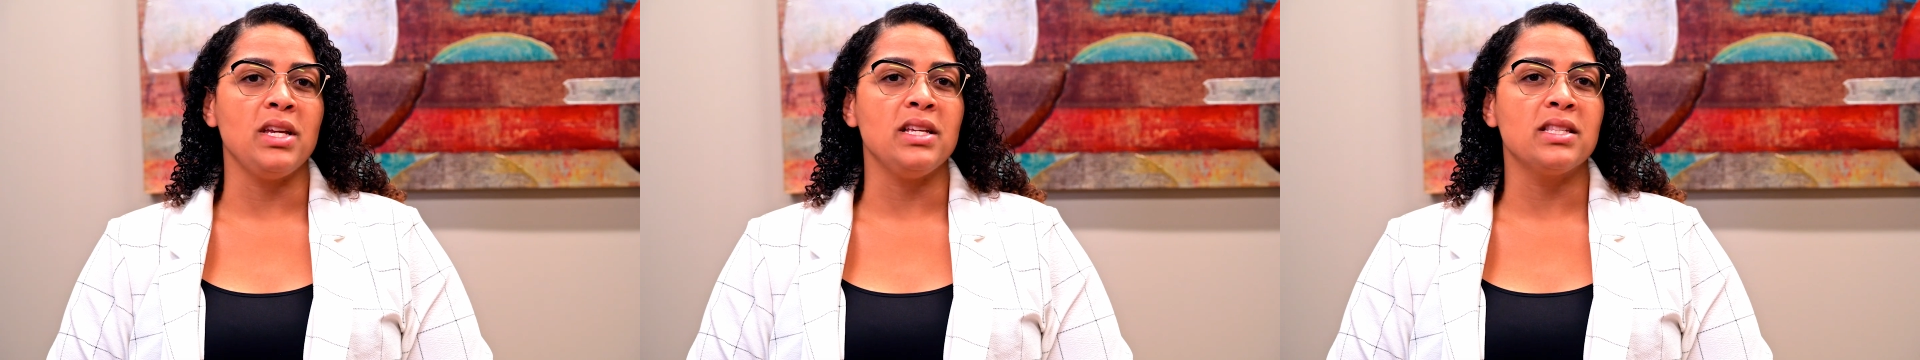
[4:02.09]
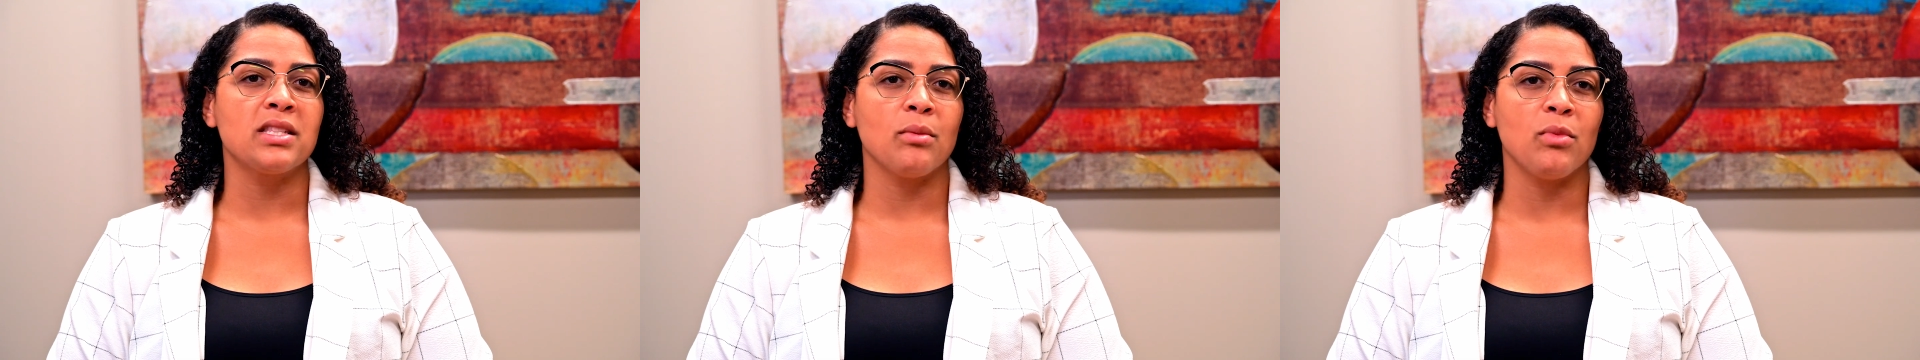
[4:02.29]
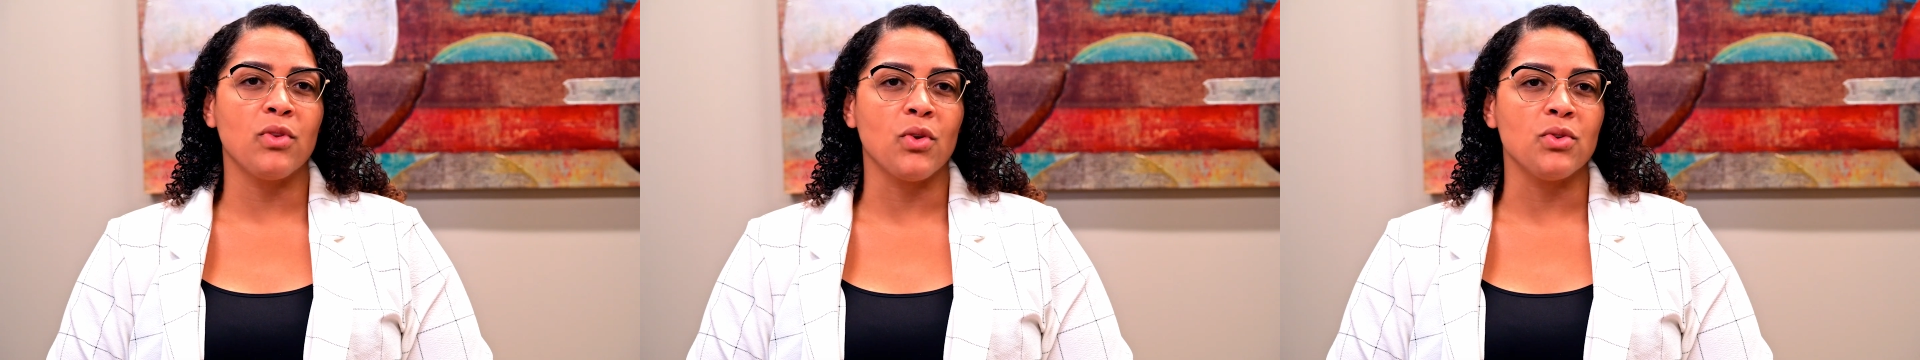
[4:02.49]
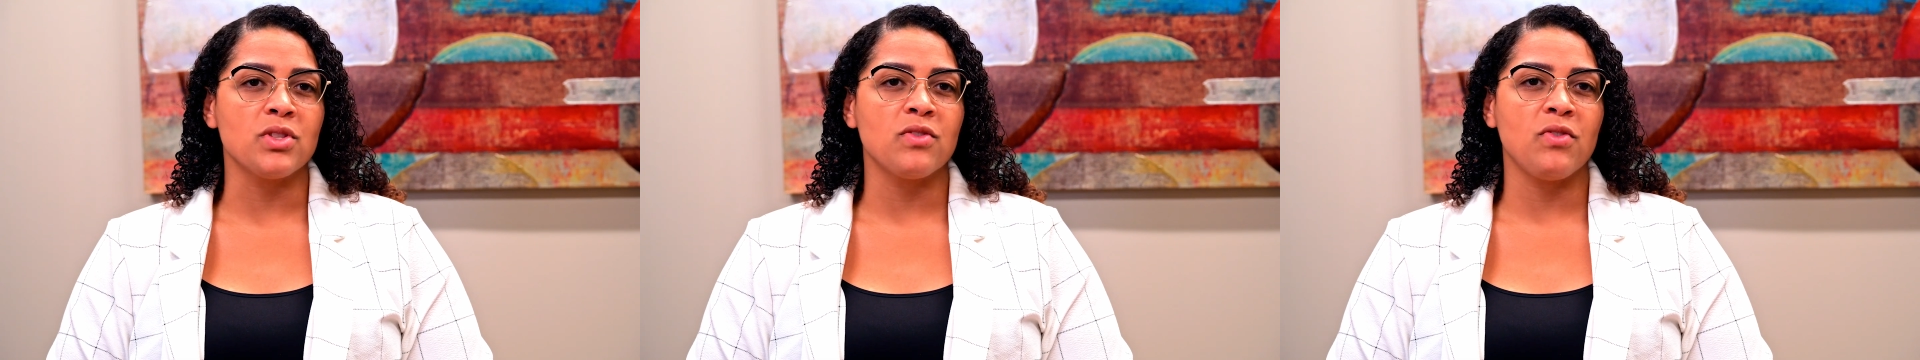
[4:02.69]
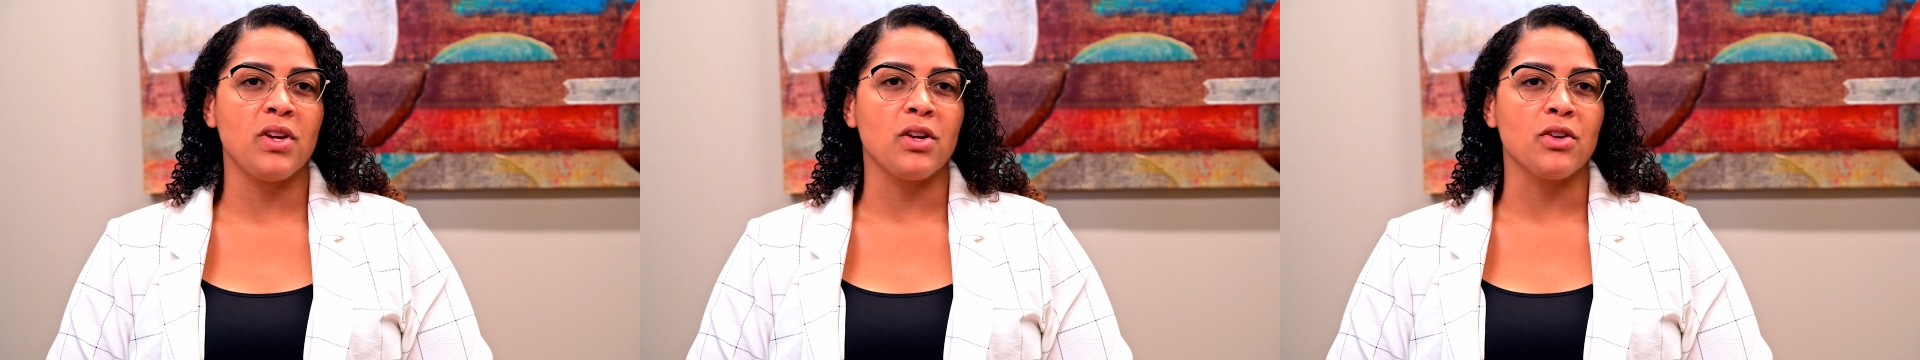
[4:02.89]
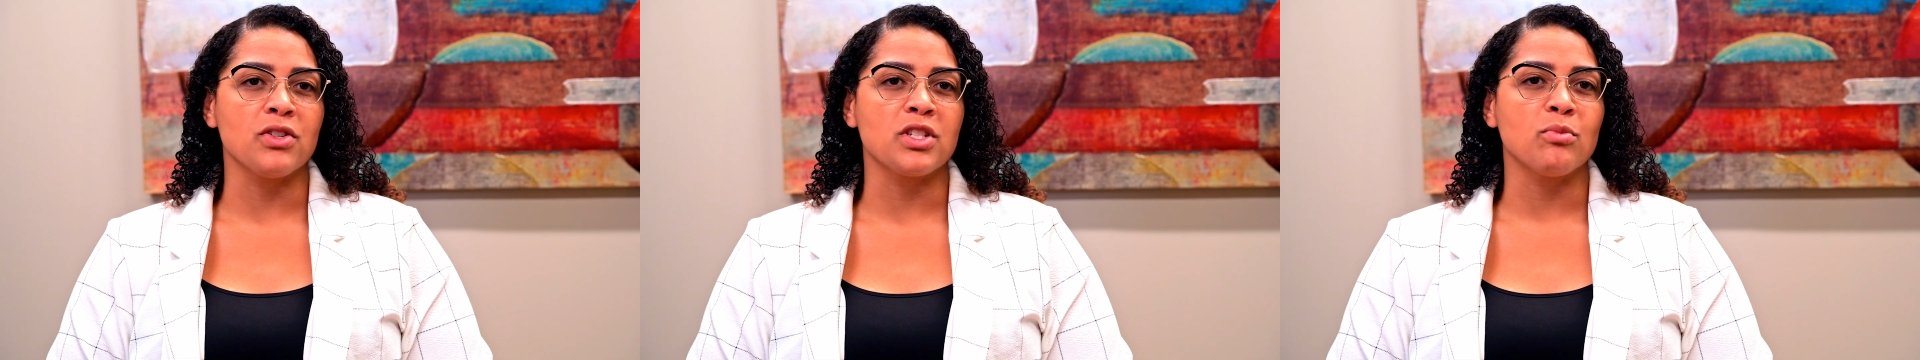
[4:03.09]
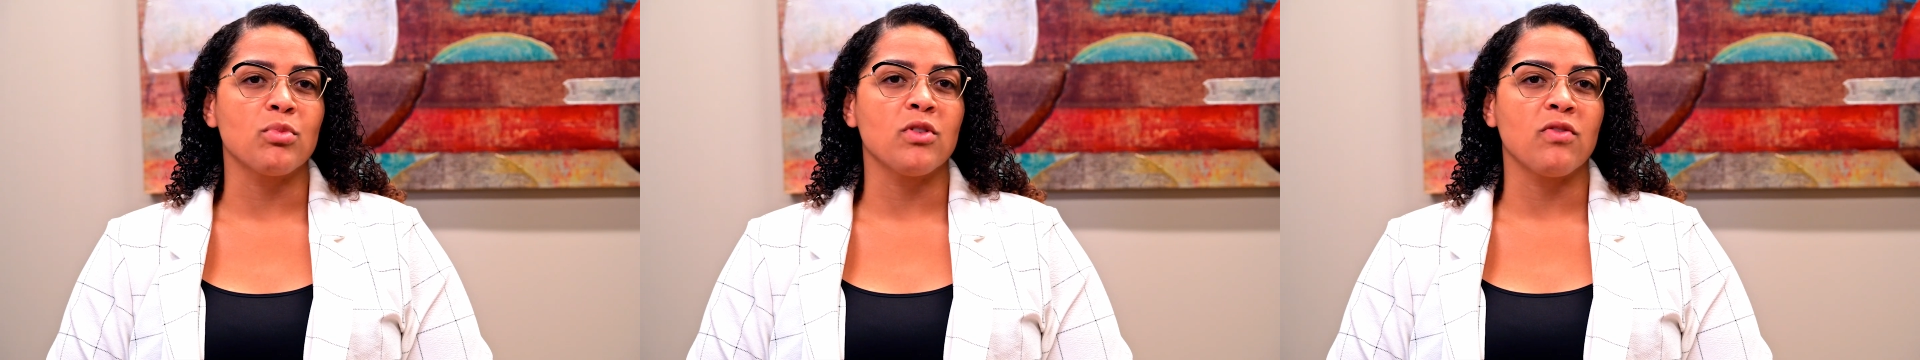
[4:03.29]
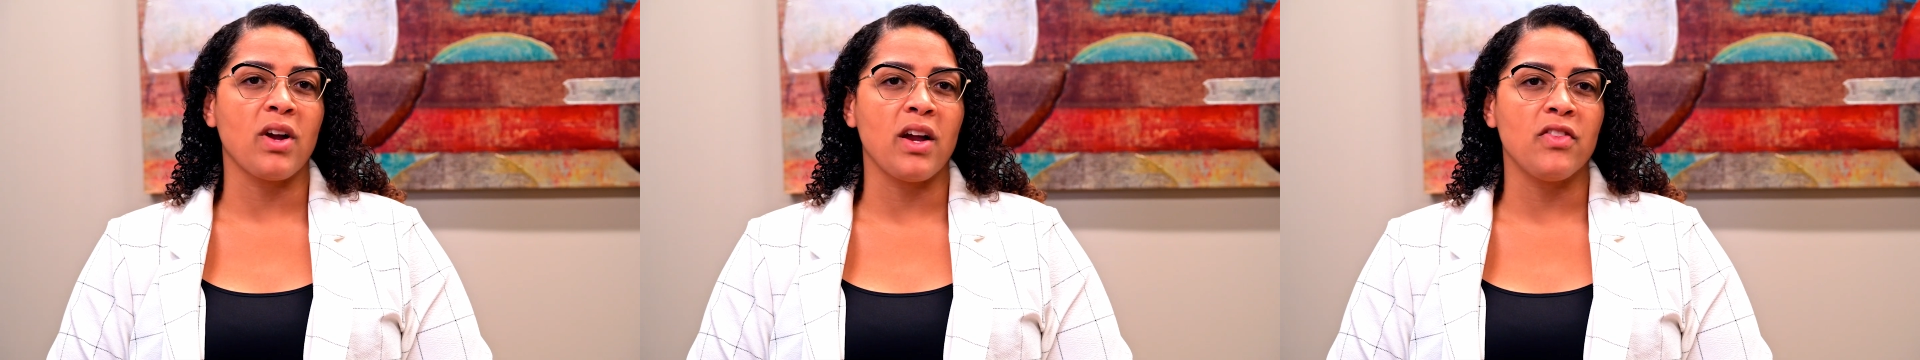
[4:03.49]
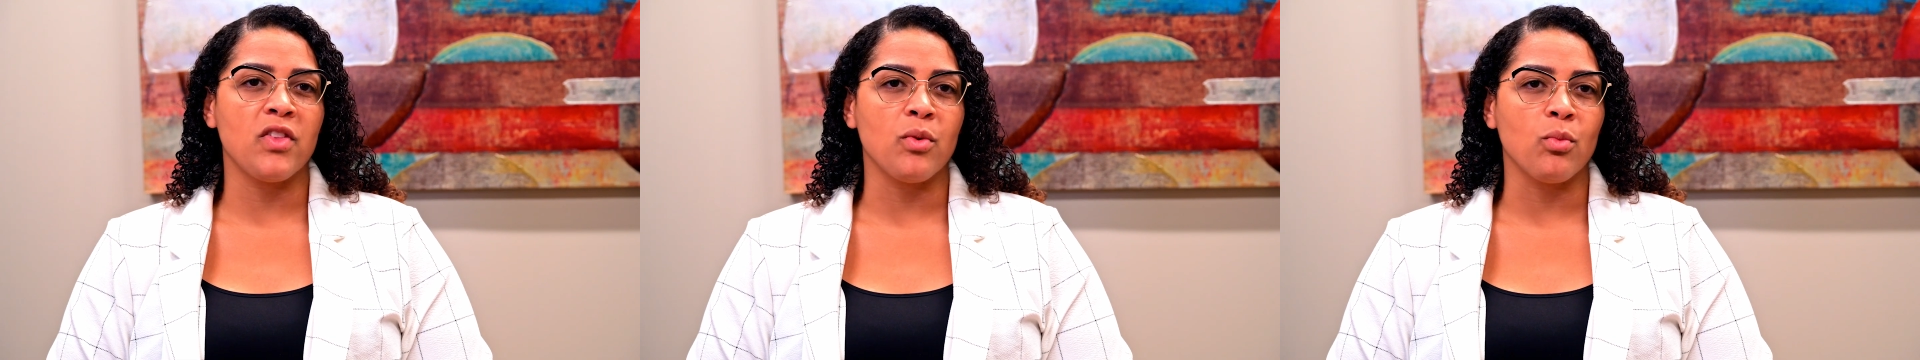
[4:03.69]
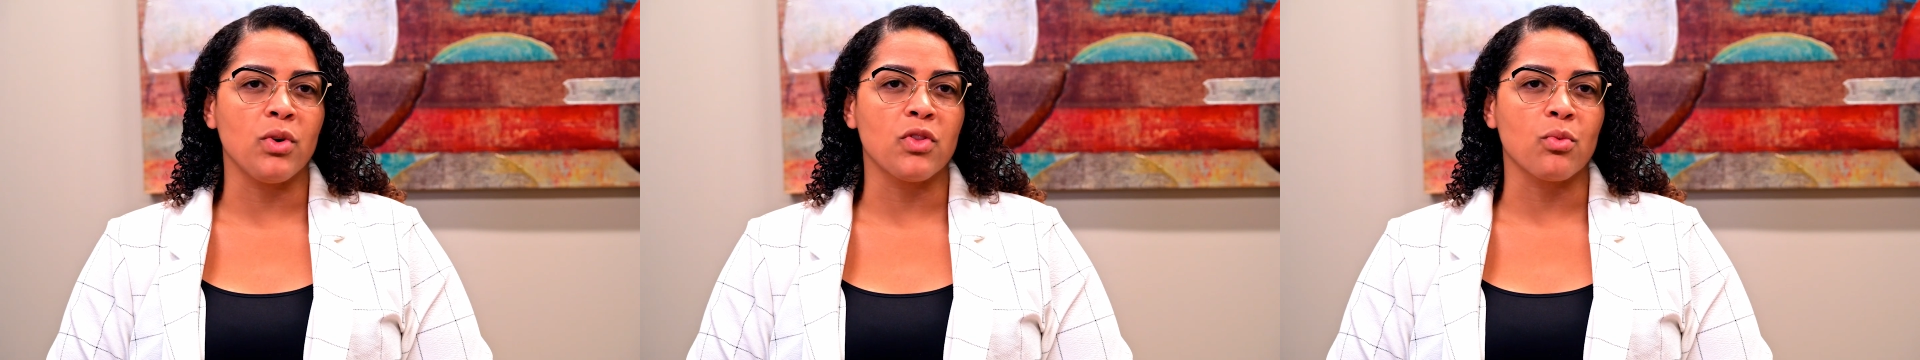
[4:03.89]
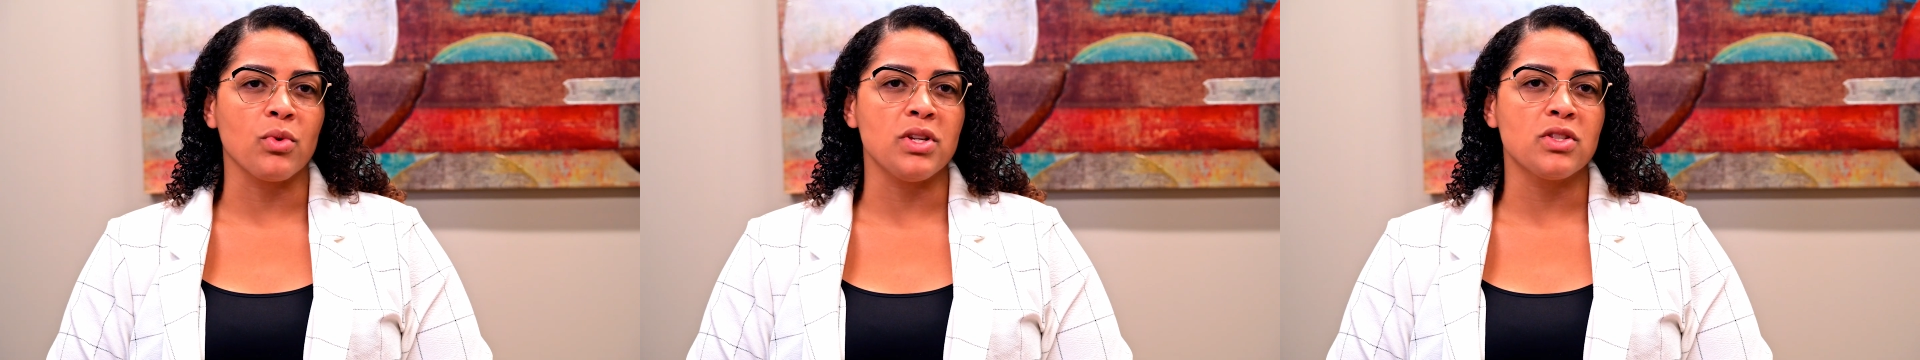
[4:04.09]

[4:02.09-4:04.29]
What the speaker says: ease some of those fears and provide them with